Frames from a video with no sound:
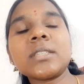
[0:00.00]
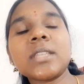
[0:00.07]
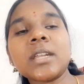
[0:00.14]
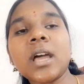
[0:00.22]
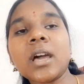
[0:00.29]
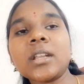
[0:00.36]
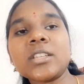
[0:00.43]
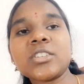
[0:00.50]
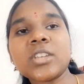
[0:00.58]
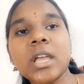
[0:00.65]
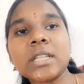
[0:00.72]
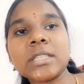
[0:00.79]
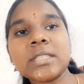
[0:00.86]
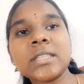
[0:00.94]
there are
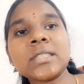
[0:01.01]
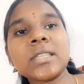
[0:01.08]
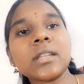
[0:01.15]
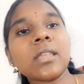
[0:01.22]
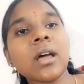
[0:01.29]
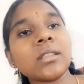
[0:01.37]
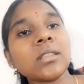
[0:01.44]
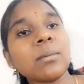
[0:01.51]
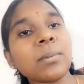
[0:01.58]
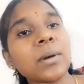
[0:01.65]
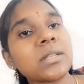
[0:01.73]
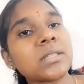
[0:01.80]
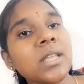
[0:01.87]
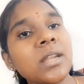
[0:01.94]
chances that the other
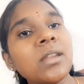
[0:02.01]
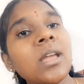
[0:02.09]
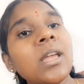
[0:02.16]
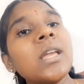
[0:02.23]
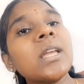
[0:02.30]
person